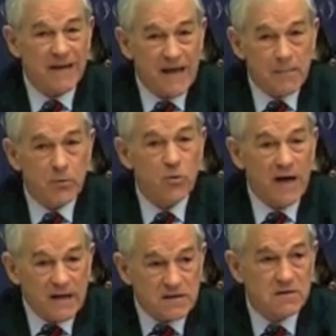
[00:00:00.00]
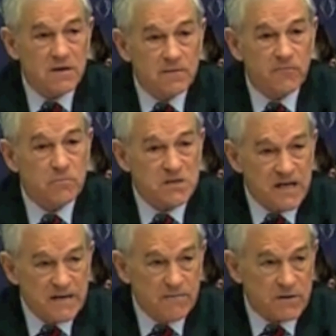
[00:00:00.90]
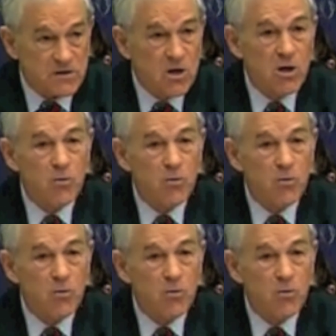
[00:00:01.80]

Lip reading: Capital has to come from savings.